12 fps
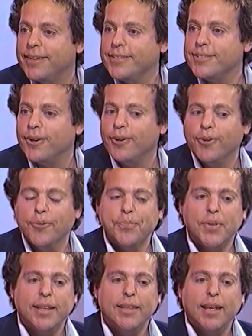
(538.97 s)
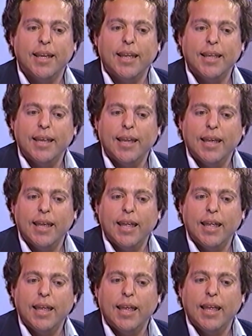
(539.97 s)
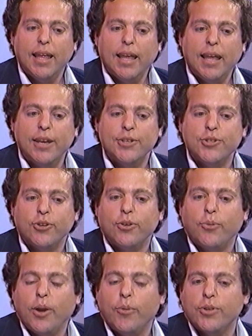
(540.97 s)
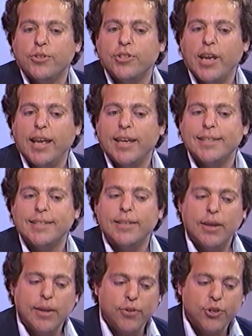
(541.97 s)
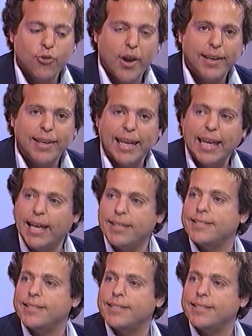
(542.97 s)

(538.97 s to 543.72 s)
So in a certain way, what you're saying is if you're trying to get